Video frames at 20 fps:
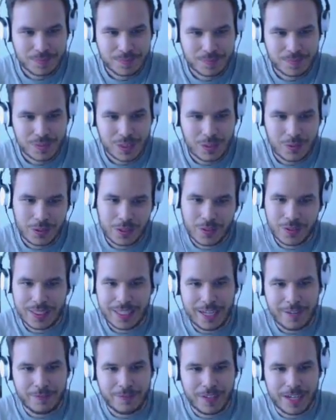And we only
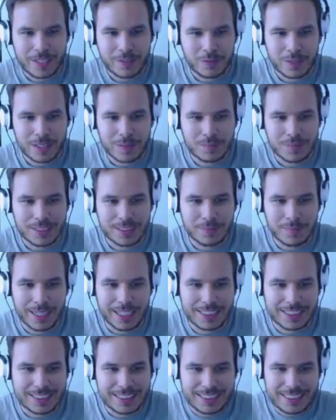have Vine Whip. This man
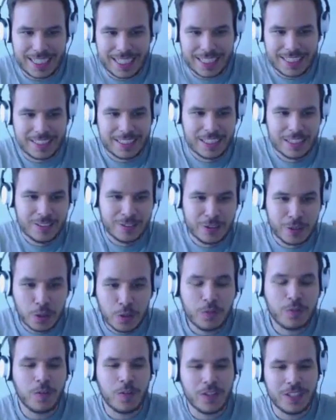is dead.
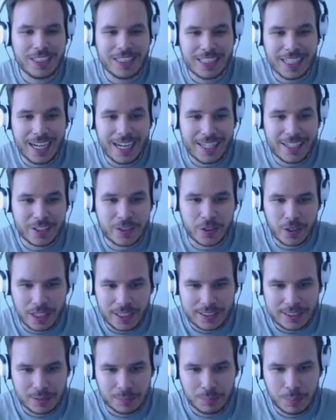249
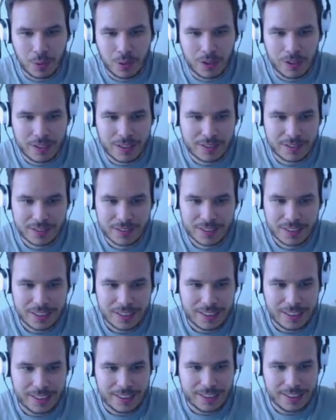across the board.
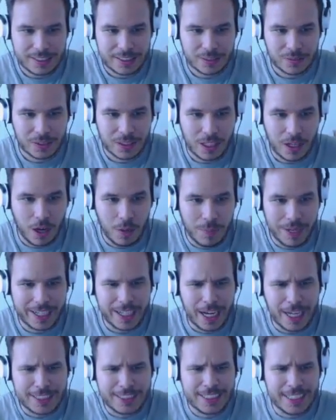Each of us. Oh my
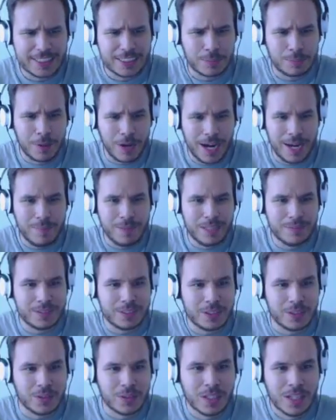gosh, he has a Ape
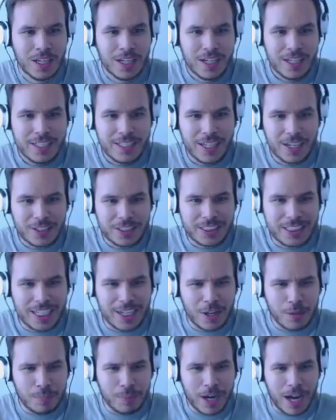too. Yo,
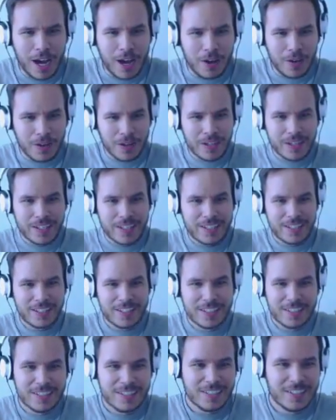chill, bro.
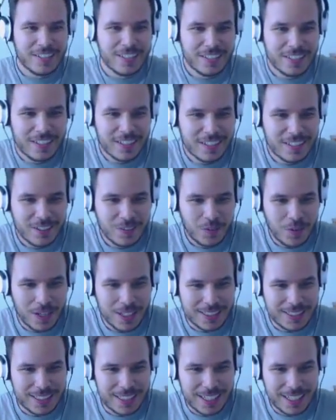
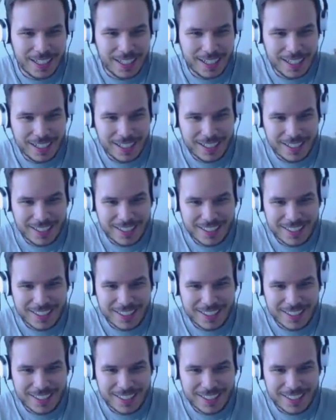What the hell?